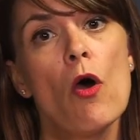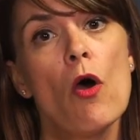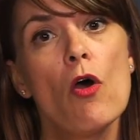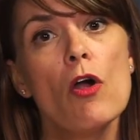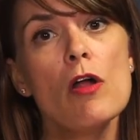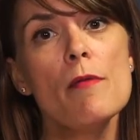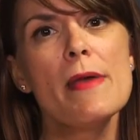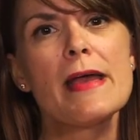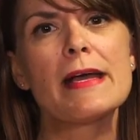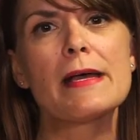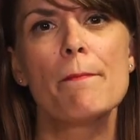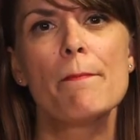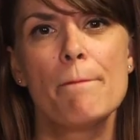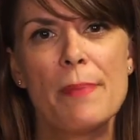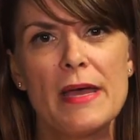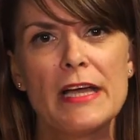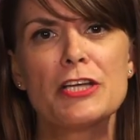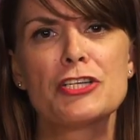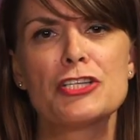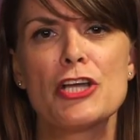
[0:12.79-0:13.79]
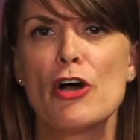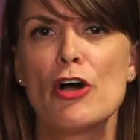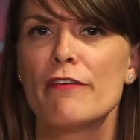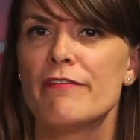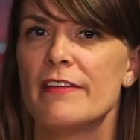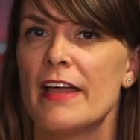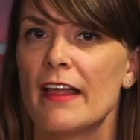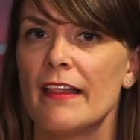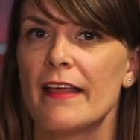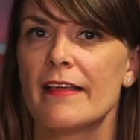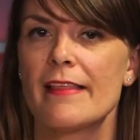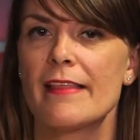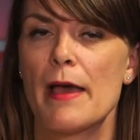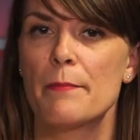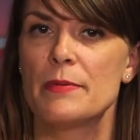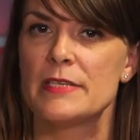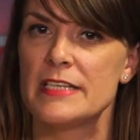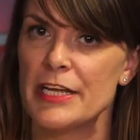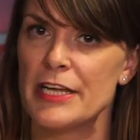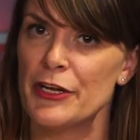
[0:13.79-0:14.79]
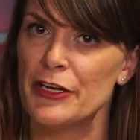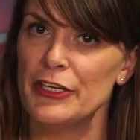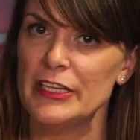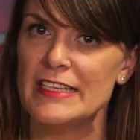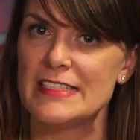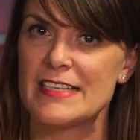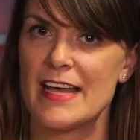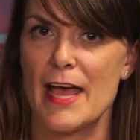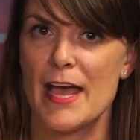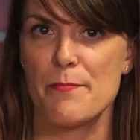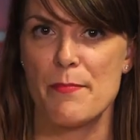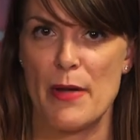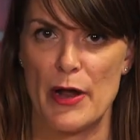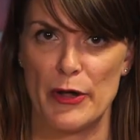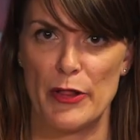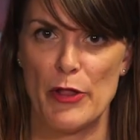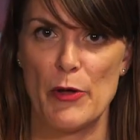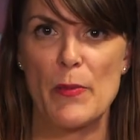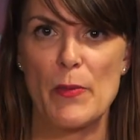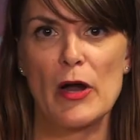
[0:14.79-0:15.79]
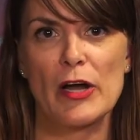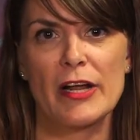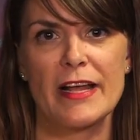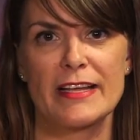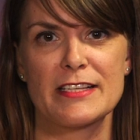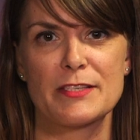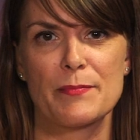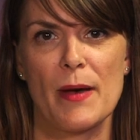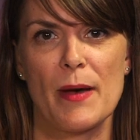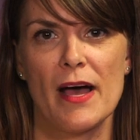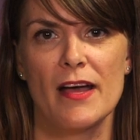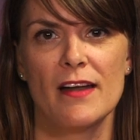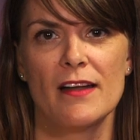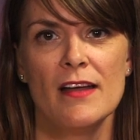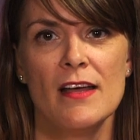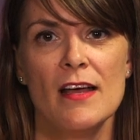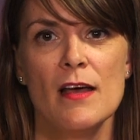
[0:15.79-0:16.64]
or make a big show of nailing that particularly tight parallel parking spot.